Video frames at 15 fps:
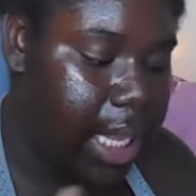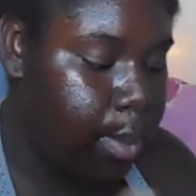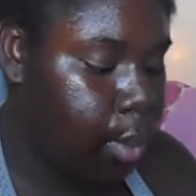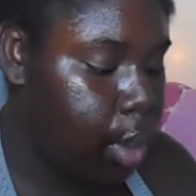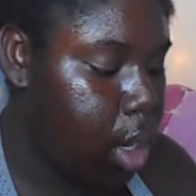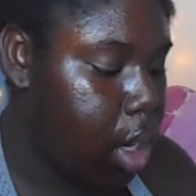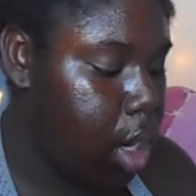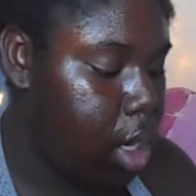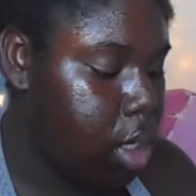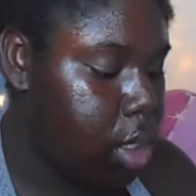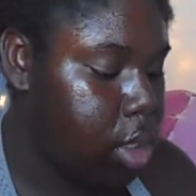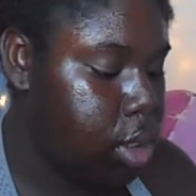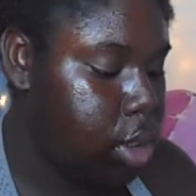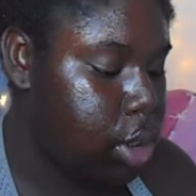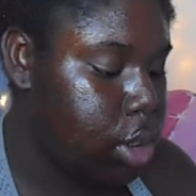I'm going
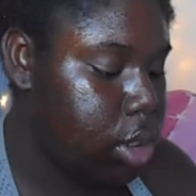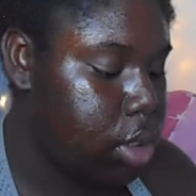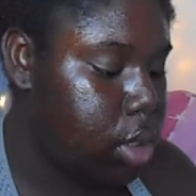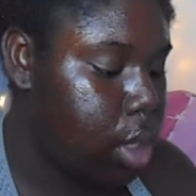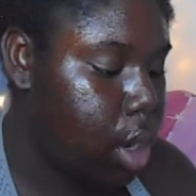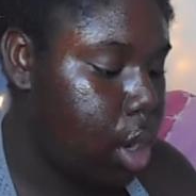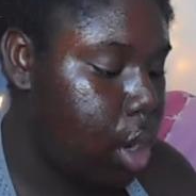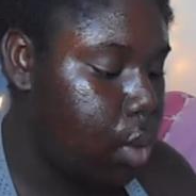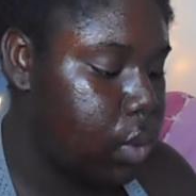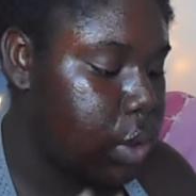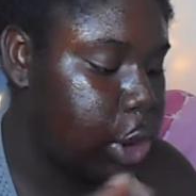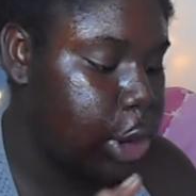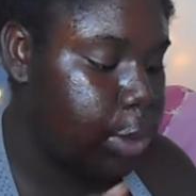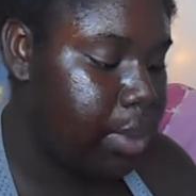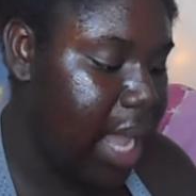to do the whole
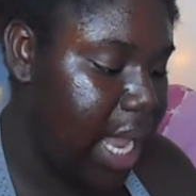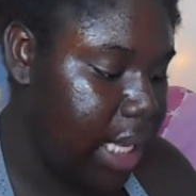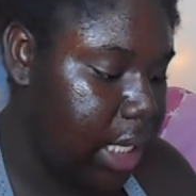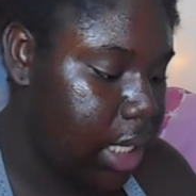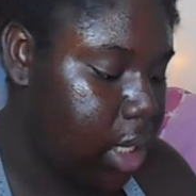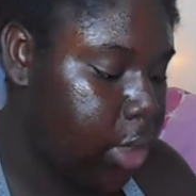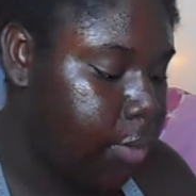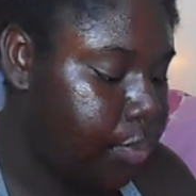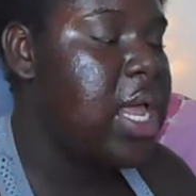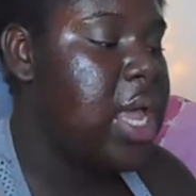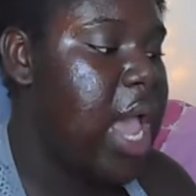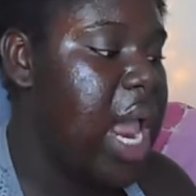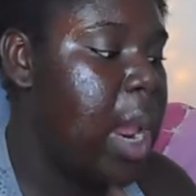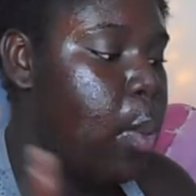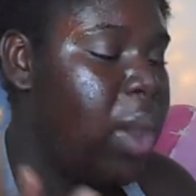shebang
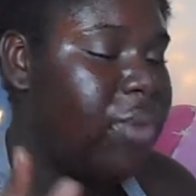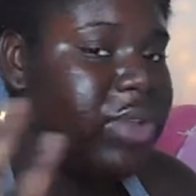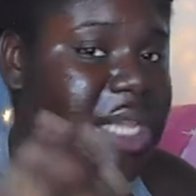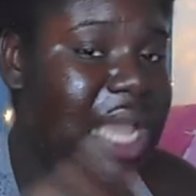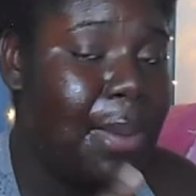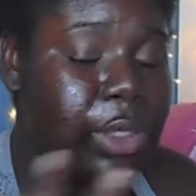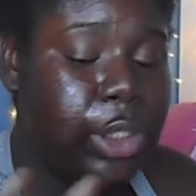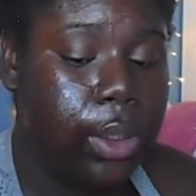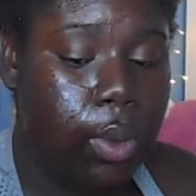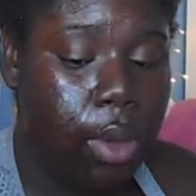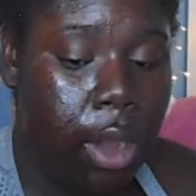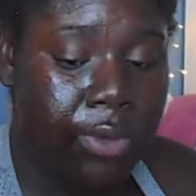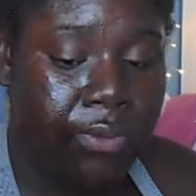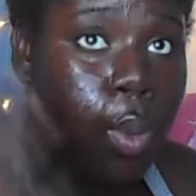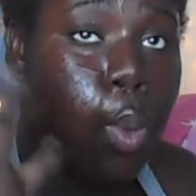and wait for the timer to go
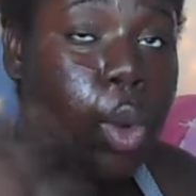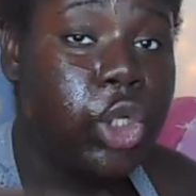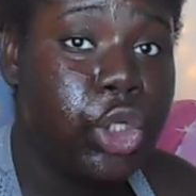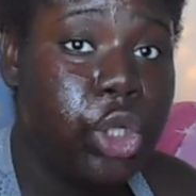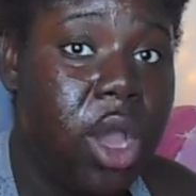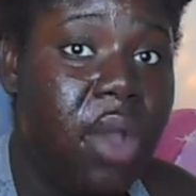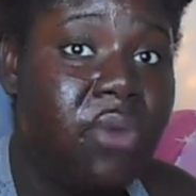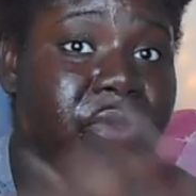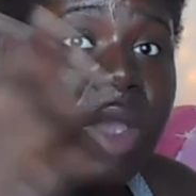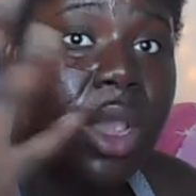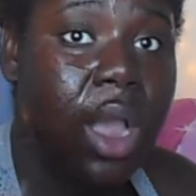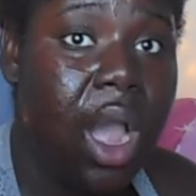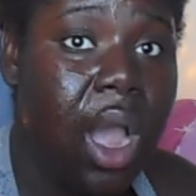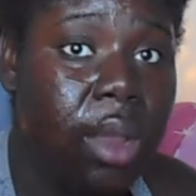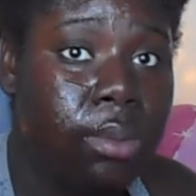off, wash off, then
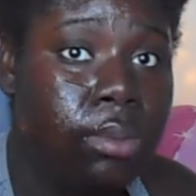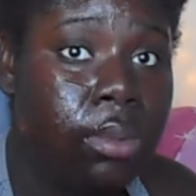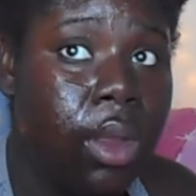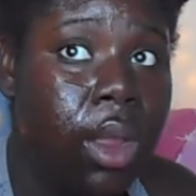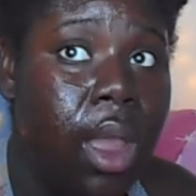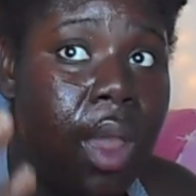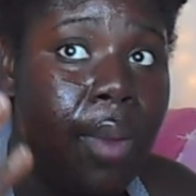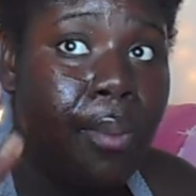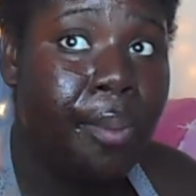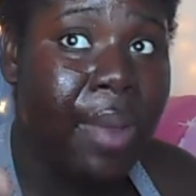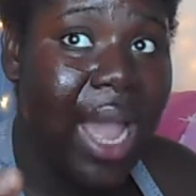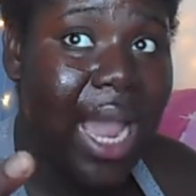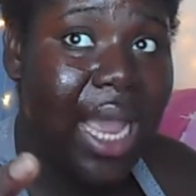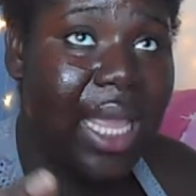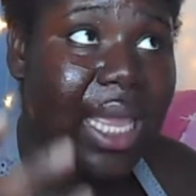come
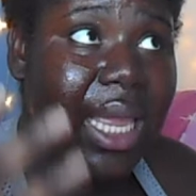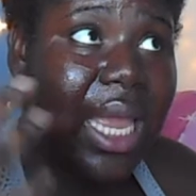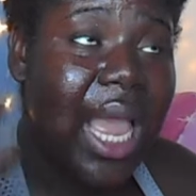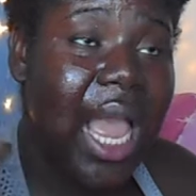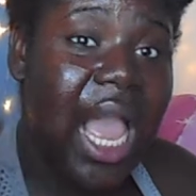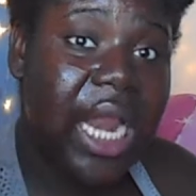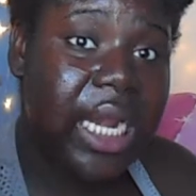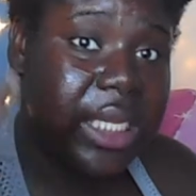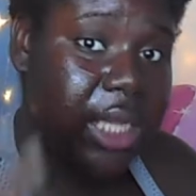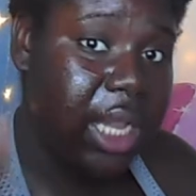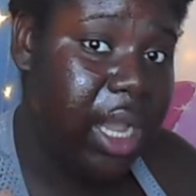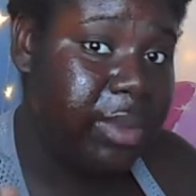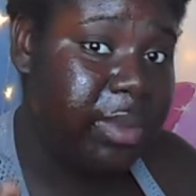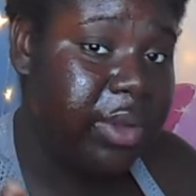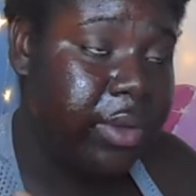back and tell
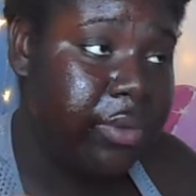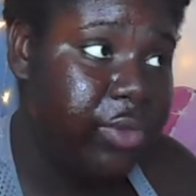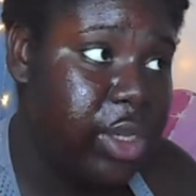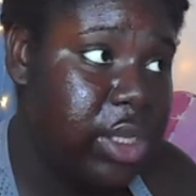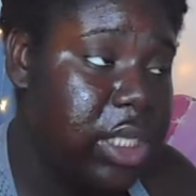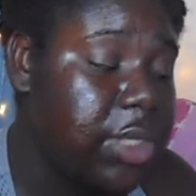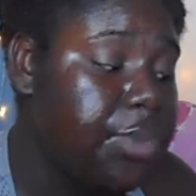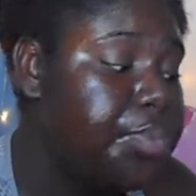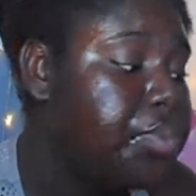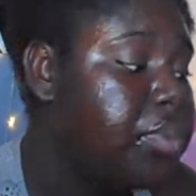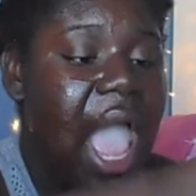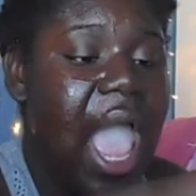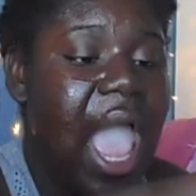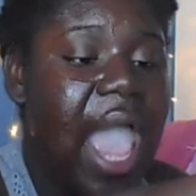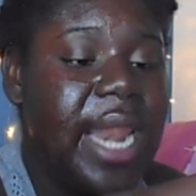you guys my reviews.
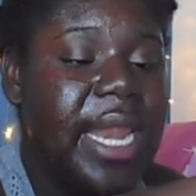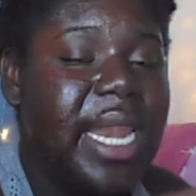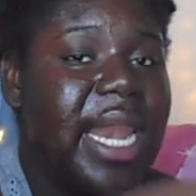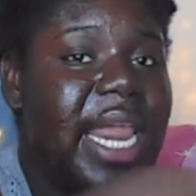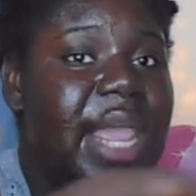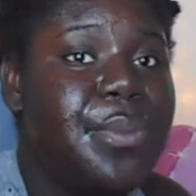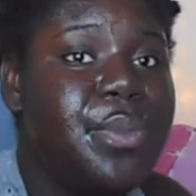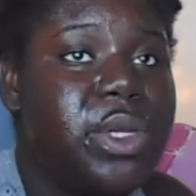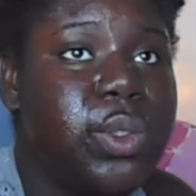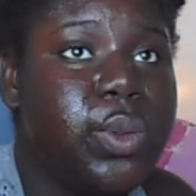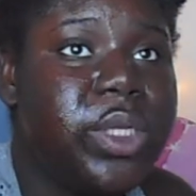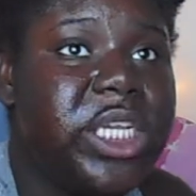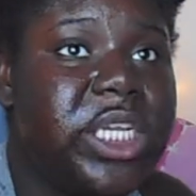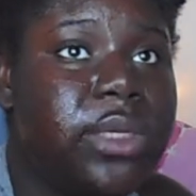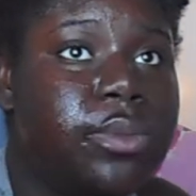And then in
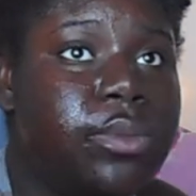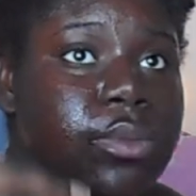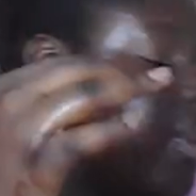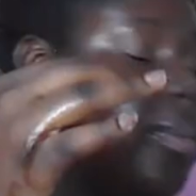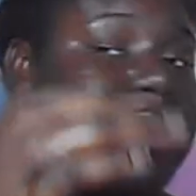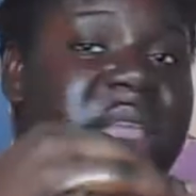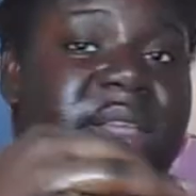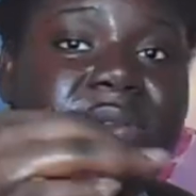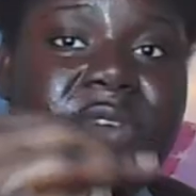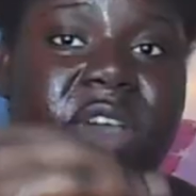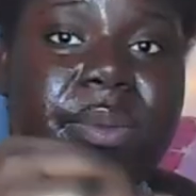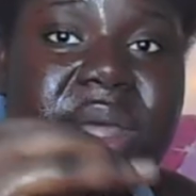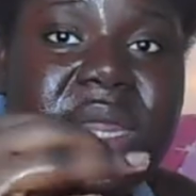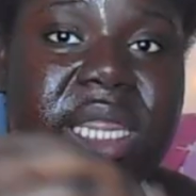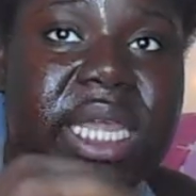between me
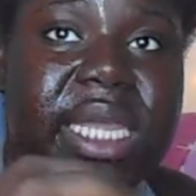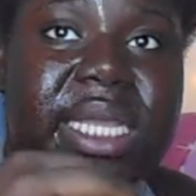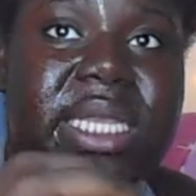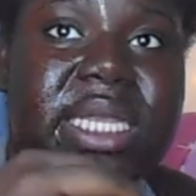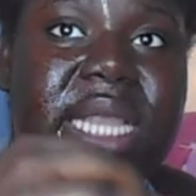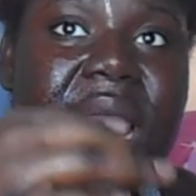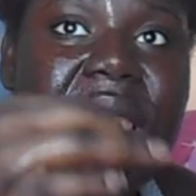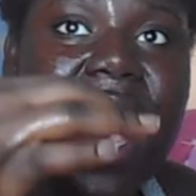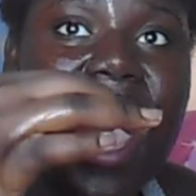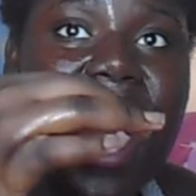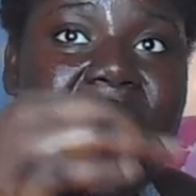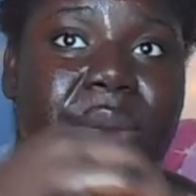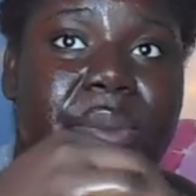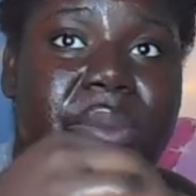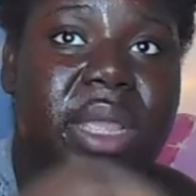filming this
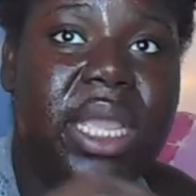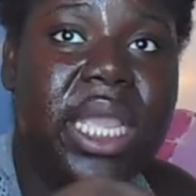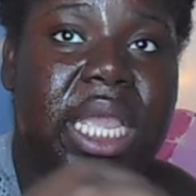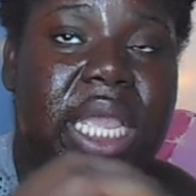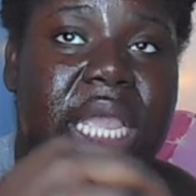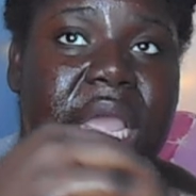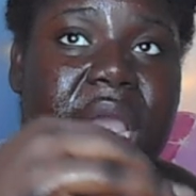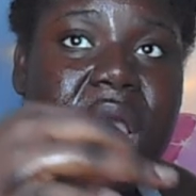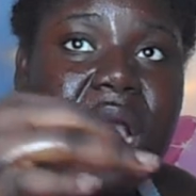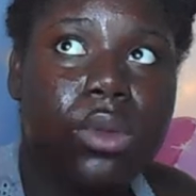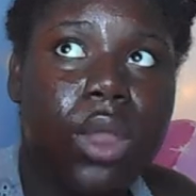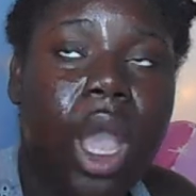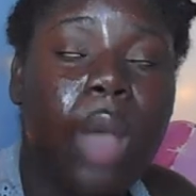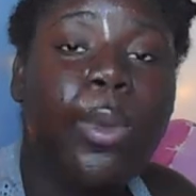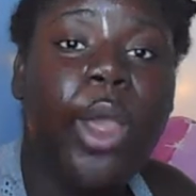and me
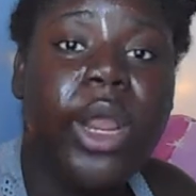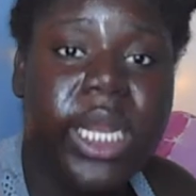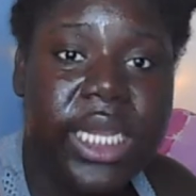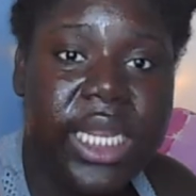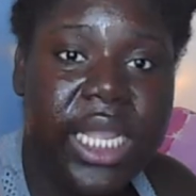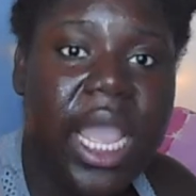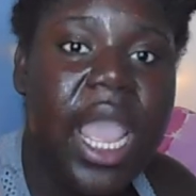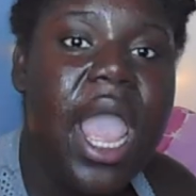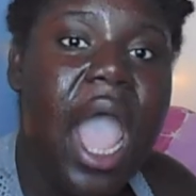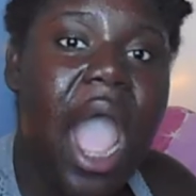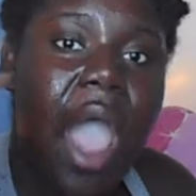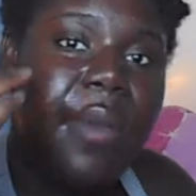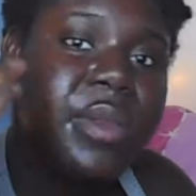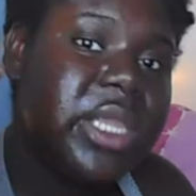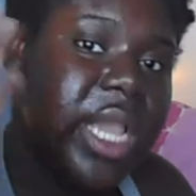uploading it,
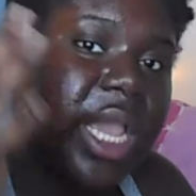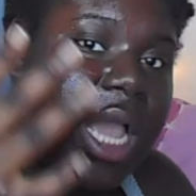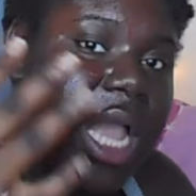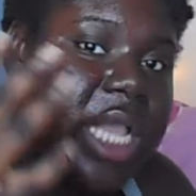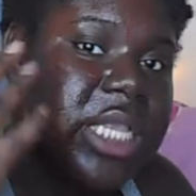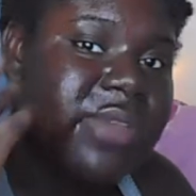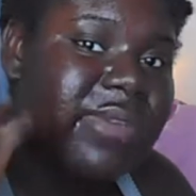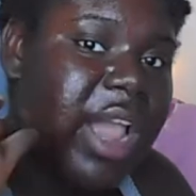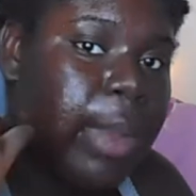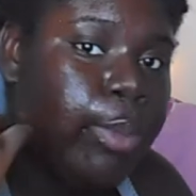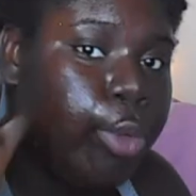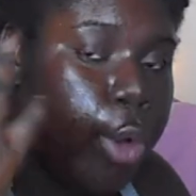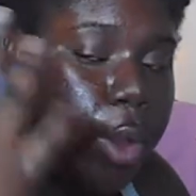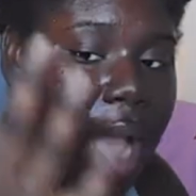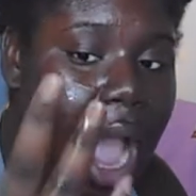I will tell you guys if I
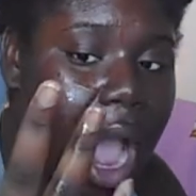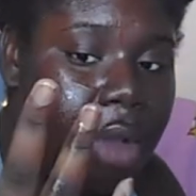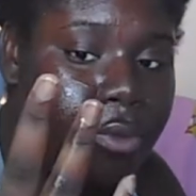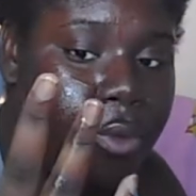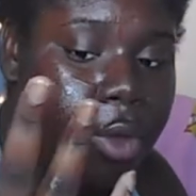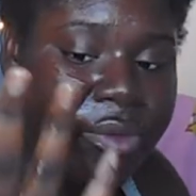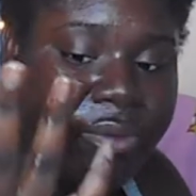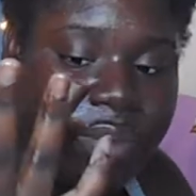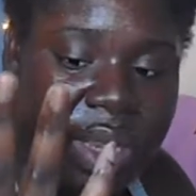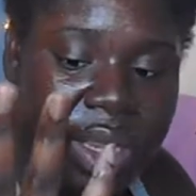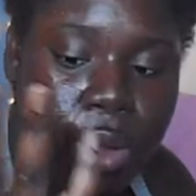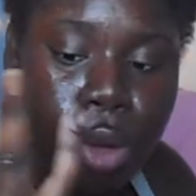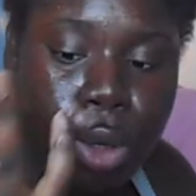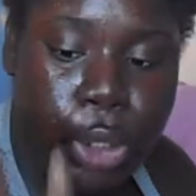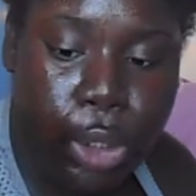broke out with
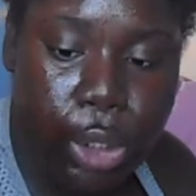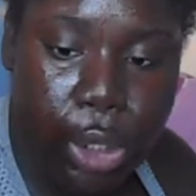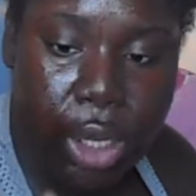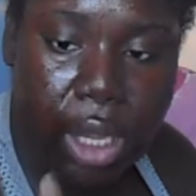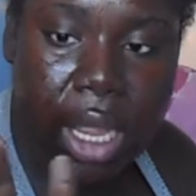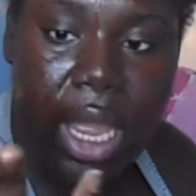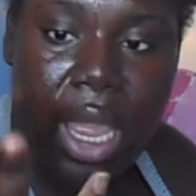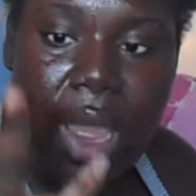it or not.